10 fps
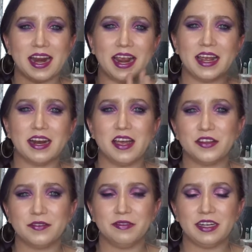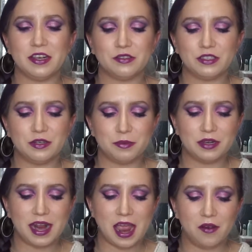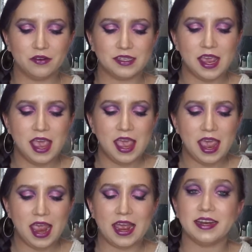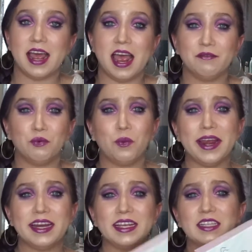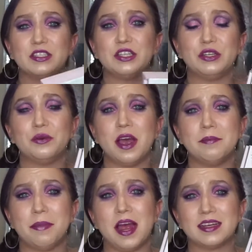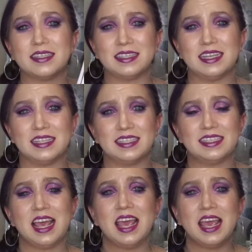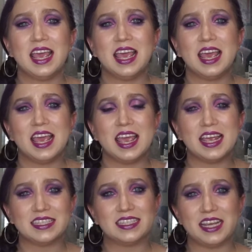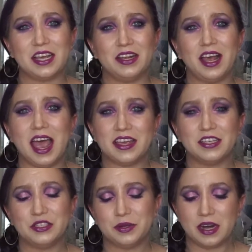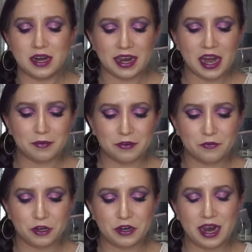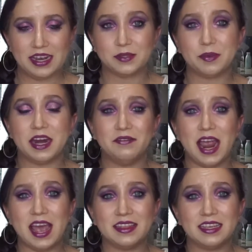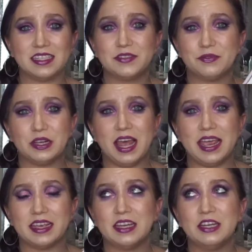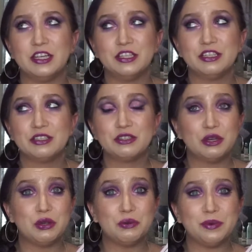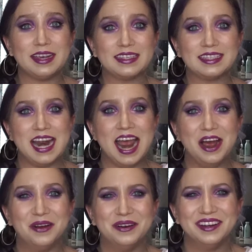and I had other videos to put out, and I've waited to unbox this until I could do it on camera for you guys, but I've had this for like 2 weeks now.